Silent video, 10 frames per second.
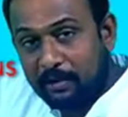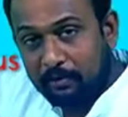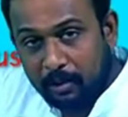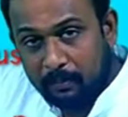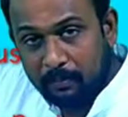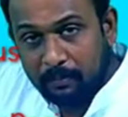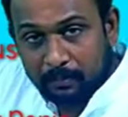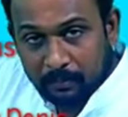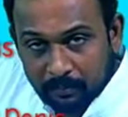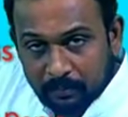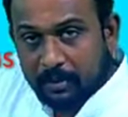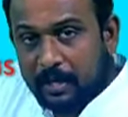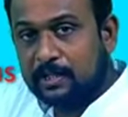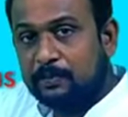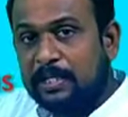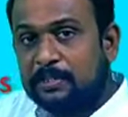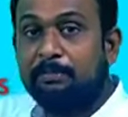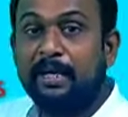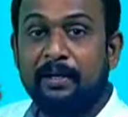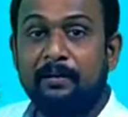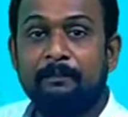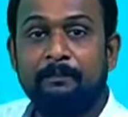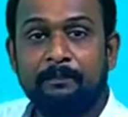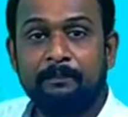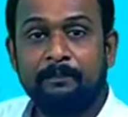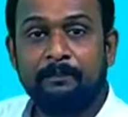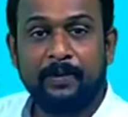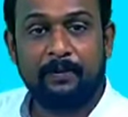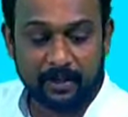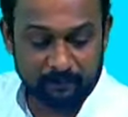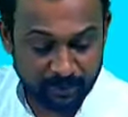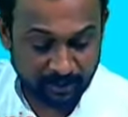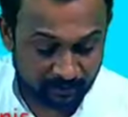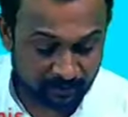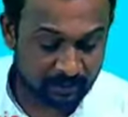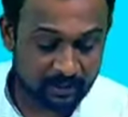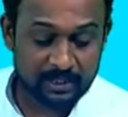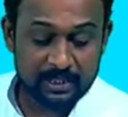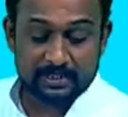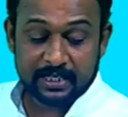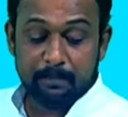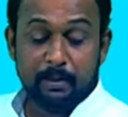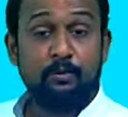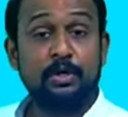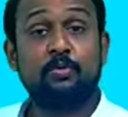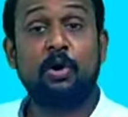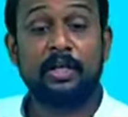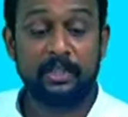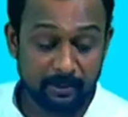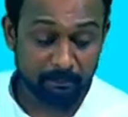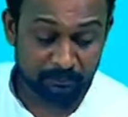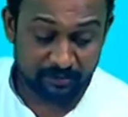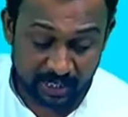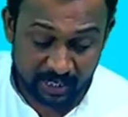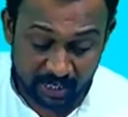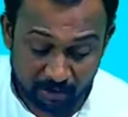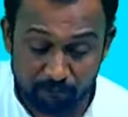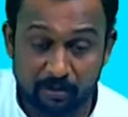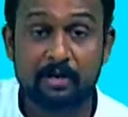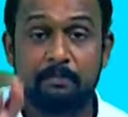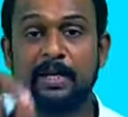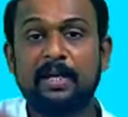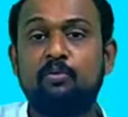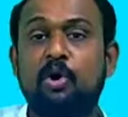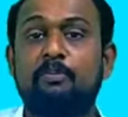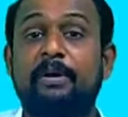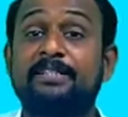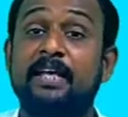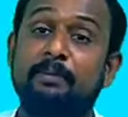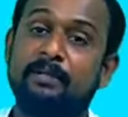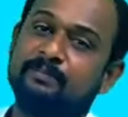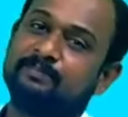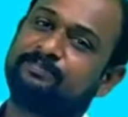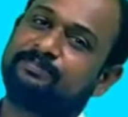Be verb as well as being. Okay, then Simon was warning them. They were being warned by Simon.